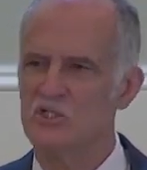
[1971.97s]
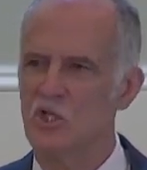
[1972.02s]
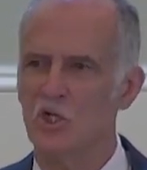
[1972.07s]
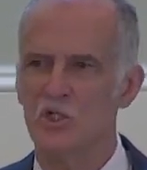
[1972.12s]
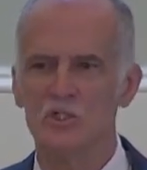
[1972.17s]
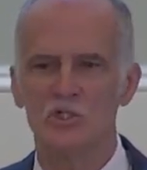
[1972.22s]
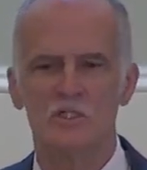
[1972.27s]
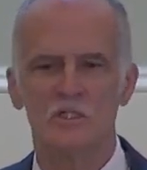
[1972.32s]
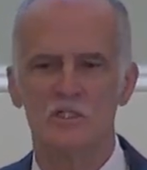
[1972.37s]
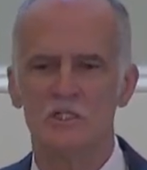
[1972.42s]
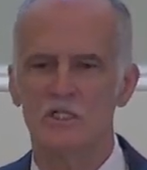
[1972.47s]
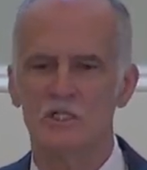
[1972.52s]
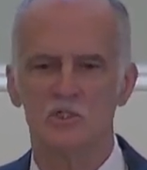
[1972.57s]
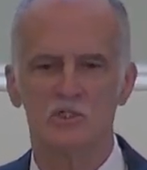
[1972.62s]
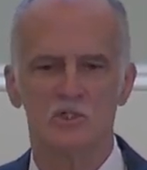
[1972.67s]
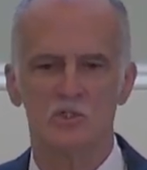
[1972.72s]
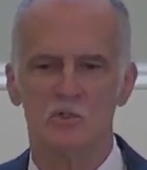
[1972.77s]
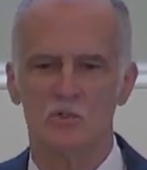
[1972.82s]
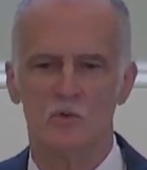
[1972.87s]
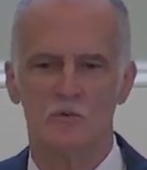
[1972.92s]
is
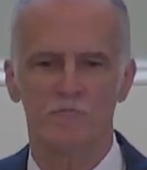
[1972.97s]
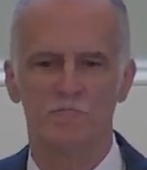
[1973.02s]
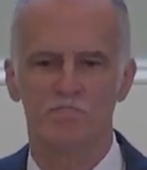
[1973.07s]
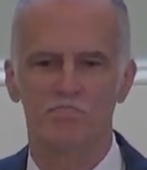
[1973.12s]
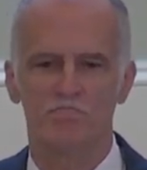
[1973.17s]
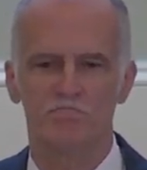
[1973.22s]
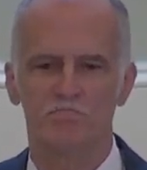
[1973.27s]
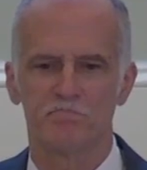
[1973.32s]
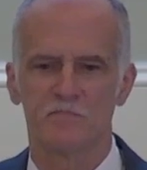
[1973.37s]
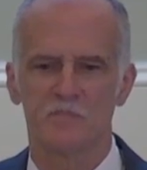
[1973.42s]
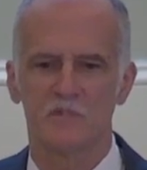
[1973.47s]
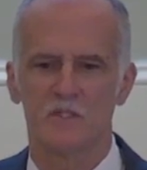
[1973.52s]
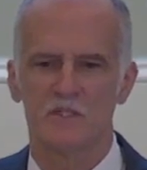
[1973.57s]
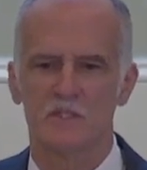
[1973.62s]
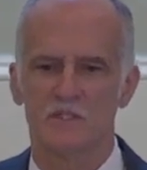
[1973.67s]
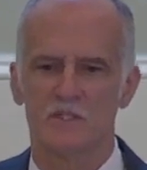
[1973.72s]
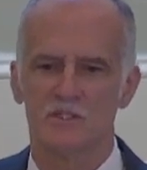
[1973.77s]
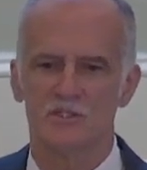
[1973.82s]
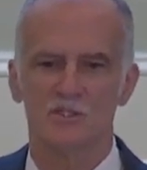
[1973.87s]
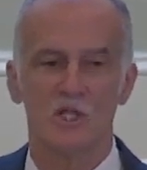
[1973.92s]
unconditional.
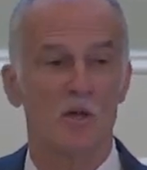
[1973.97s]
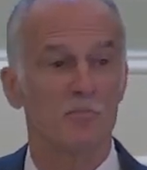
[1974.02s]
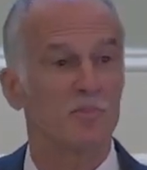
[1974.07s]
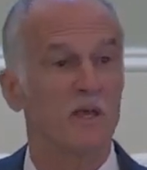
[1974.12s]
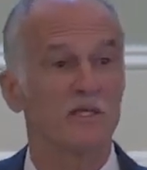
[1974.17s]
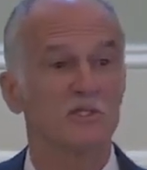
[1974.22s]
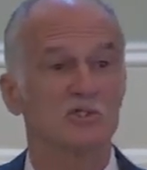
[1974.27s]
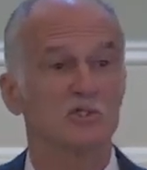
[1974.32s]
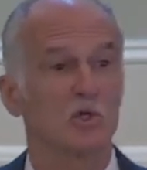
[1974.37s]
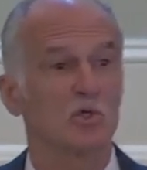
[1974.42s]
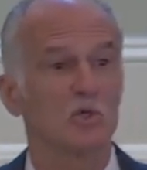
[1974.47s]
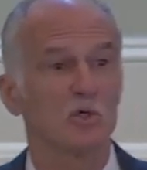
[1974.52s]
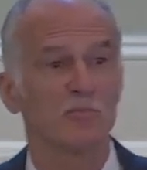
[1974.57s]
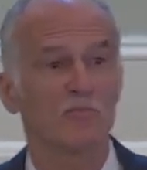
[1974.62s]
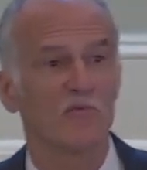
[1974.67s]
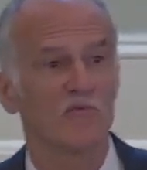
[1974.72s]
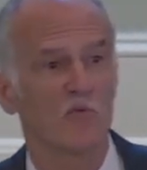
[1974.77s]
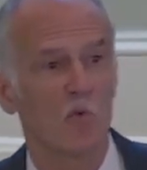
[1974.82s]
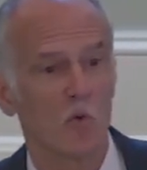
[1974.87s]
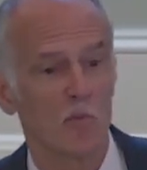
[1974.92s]
It's not based
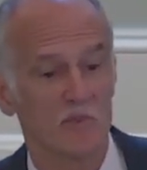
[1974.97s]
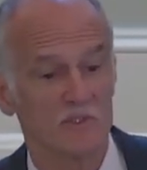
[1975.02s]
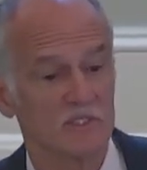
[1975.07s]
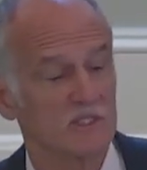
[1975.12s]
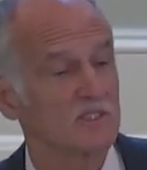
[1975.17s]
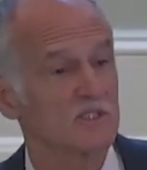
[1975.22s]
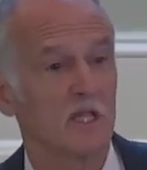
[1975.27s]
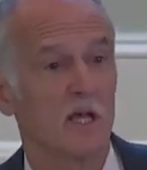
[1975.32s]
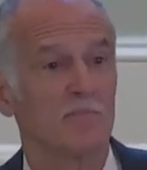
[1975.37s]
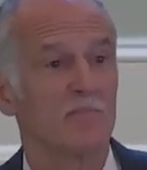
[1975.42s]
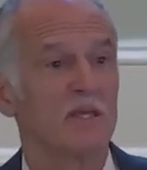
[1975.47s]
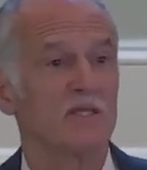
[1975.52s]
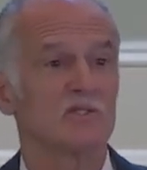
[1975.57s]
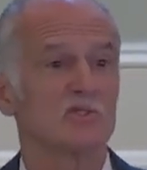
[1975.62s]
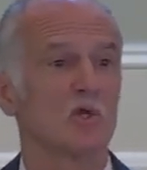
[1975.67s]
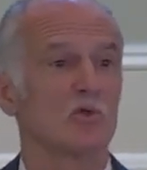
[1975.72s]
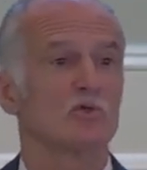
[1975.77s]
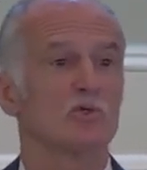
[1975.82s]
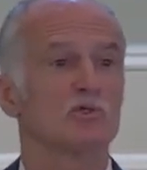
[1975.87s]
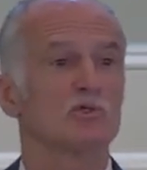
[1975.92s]
on your performance, it's not
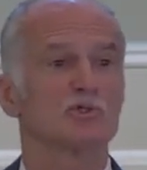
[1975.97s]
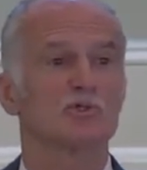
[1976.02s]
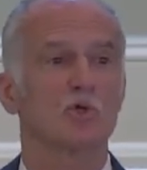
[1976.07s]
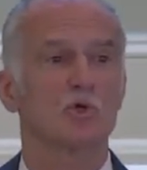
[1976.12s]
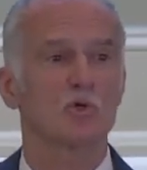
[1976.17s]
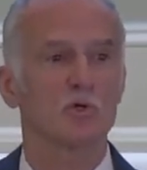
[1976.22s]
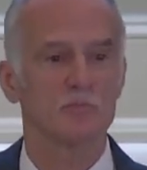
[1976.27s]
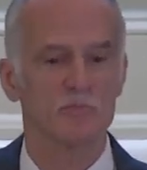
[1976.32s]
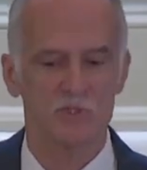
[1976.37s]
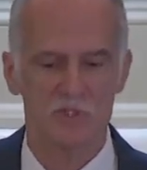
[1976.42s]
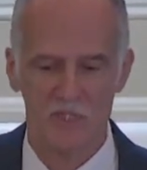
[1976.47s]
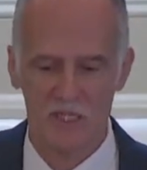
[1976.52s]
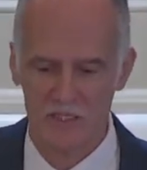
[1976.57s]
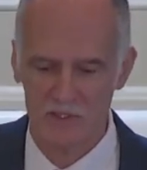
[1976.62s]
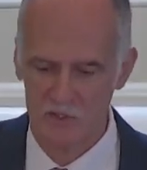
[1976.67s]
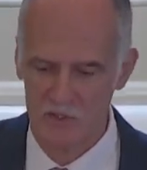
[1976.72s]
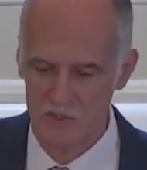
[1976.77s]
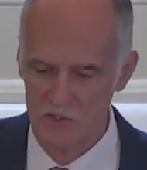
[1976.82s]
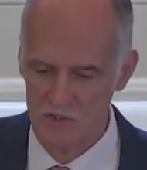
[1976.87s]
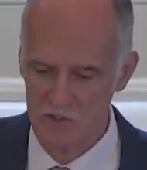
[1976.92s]
based on your
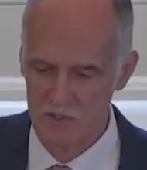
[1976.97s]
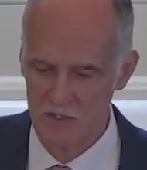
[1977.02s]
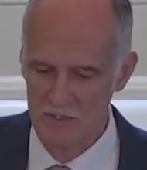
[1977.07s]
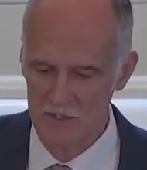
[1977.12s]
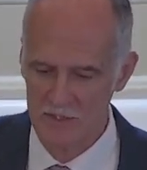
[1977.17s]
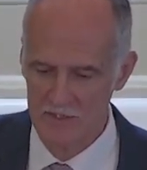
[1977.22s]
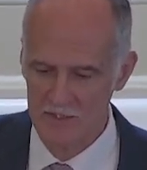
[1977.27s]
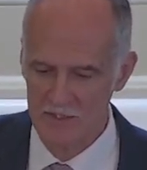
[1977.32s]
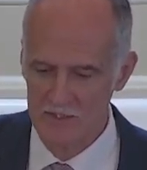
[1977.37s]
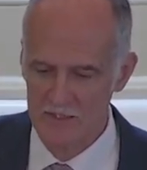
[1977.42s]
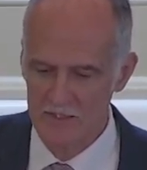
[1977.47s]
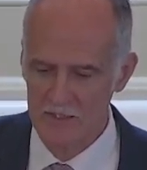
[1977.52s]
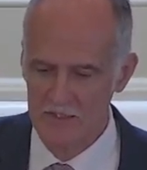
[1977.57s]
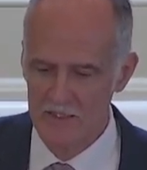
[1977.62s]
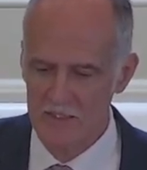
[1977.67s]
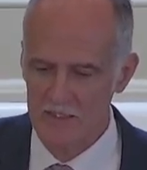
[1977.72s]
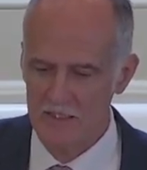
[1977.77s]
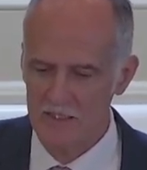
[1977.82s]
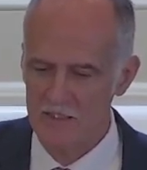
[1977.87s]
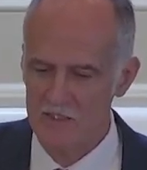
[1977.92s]
circumstances.
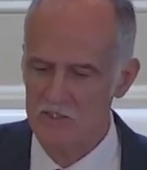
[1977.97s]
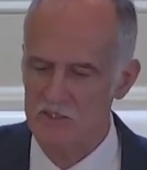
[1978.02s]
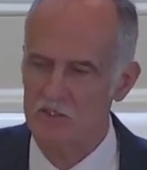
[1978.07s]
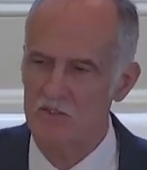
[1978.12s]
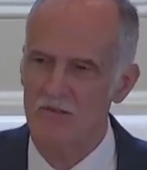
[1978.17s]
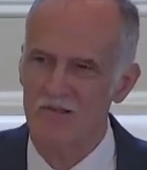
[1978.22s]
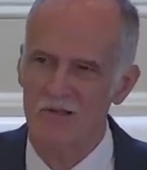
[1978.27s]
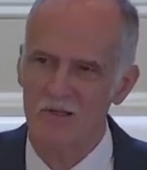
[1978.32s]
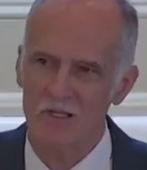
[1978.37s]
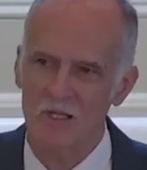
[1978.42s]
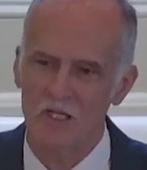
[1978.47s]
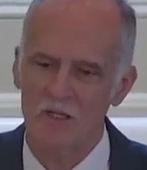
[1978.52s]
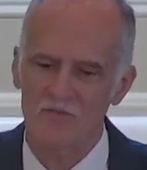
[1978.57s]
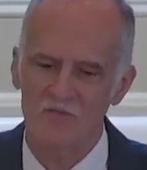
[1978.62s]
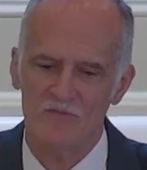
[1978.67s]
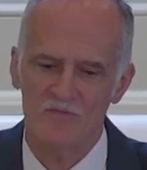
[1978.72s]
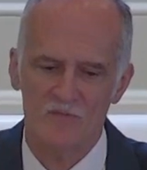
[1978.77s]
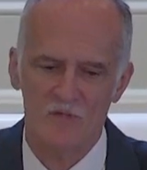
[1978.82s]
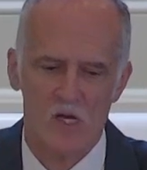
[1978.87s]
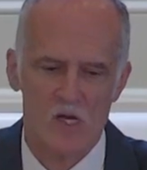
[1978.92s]
It's the
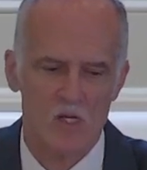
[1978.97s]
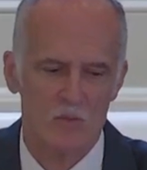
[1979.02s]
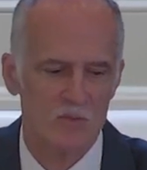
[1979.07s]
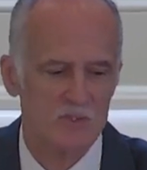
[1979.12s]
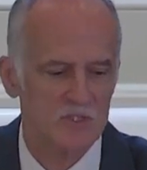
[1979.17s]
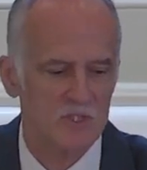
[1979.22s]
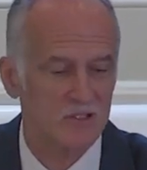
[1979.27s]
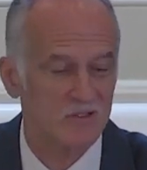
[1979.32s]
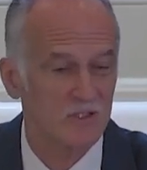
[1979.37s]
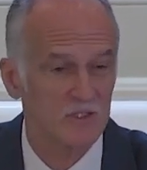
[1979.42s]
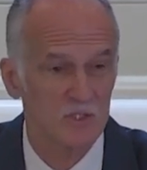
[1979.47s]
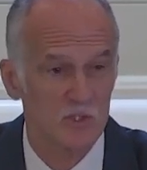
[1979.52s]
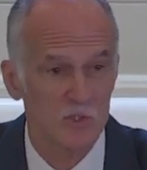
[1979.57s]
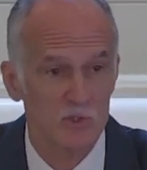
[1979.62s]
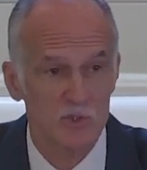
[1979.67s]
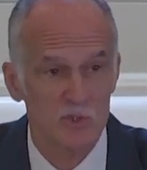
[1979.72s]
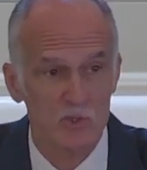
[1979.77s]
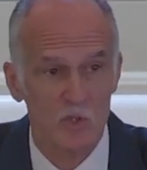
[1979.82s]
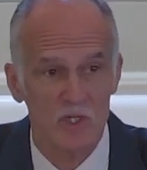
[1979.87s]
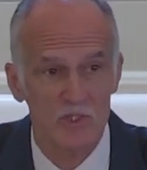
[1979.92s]
love of God. We see
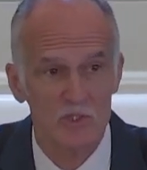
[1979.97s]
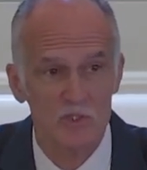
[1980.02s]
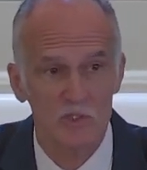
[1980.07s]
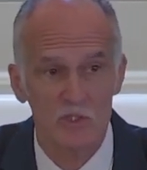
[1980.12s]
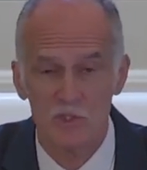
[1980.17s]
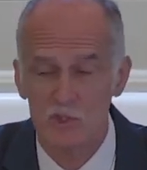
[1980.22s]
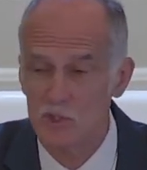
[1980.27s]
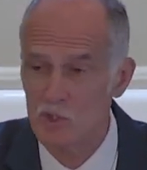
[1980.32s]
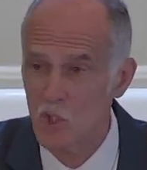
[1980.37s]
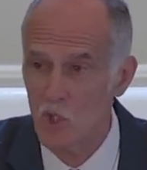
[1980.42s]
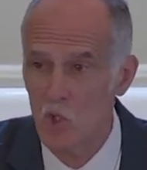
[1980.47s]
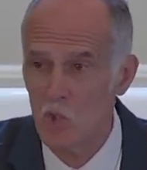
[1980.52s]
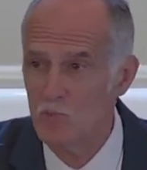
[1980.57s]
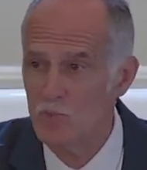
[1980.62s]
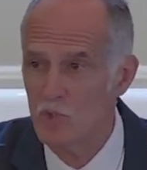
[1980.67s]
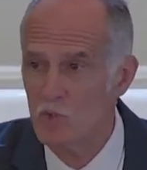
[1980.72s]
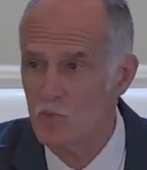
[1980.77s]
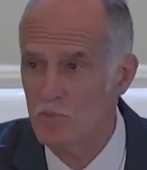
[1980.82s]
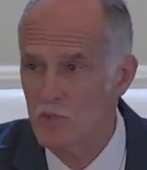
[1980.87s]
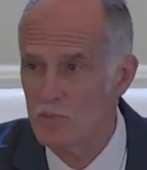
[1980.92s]
this illustration in
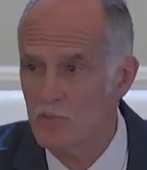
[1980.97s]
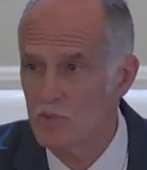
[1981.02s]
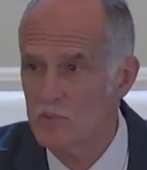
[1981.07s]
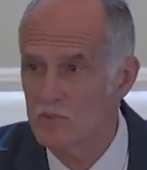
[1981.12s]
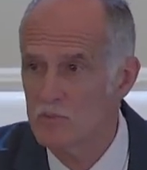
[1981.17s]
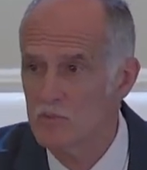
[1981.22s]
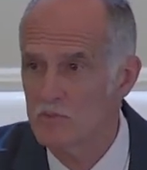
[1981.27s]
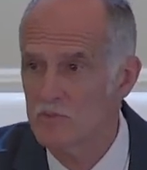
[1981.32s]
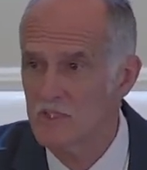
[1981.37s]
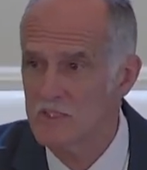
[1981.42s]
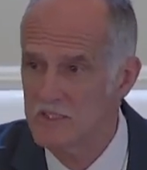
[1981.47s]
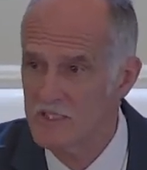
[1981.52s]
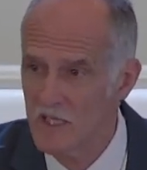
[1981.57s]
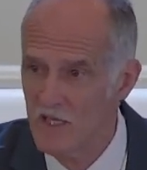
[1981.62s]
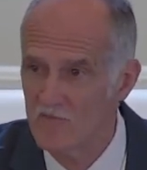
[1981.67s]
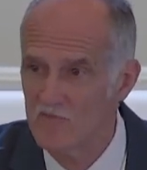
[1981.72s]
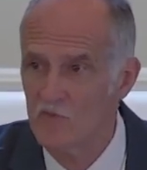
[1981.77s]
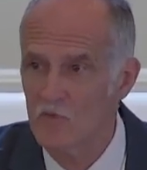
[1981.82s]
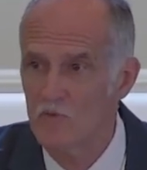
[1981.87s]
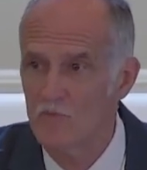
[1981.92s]
Job. You remember
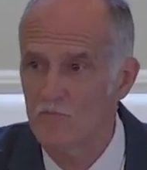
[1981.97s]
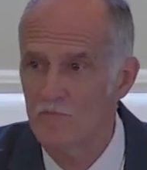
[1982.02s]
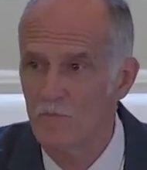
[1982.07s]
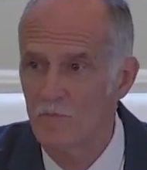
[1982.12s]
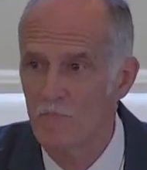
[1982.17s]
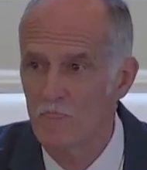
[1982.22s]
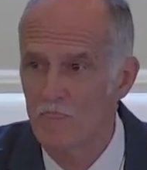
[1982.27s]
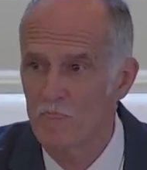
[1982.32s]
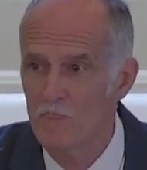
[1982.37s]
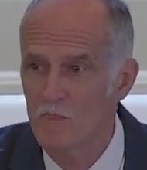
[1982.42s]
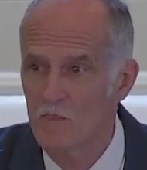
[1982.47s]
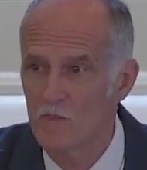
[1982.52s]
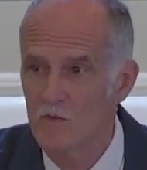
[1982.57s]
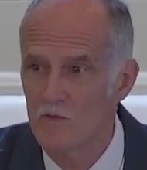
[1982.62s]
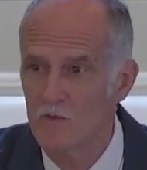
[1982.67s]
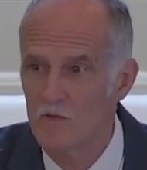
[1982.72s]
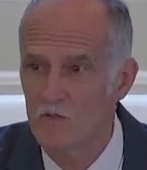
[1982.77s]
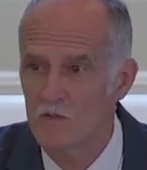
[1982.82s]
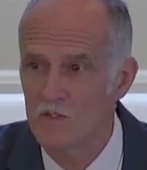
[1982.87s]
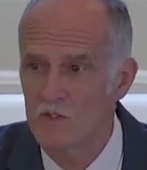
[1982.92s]
the devil
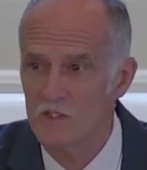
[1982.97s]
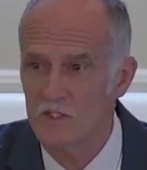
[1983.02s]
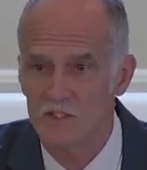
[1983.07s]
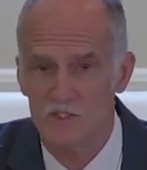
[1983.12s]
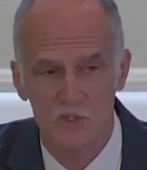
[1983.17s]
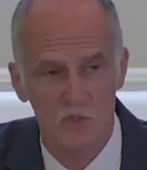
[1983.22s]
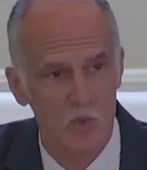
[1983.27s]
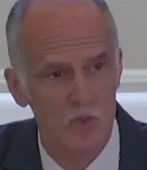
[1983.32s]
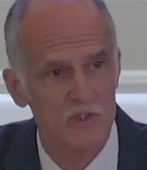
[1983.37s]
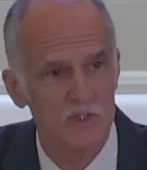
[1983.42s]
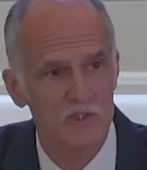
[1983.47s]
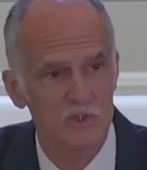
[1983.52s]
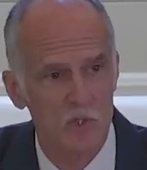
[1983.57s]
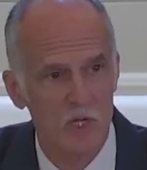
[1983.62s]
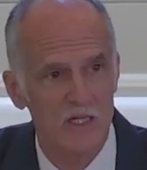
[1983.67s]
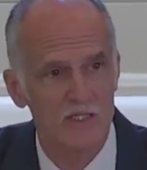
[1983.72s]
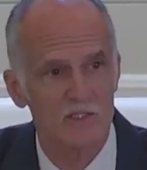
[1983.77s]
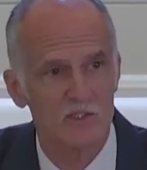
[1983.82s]
is going to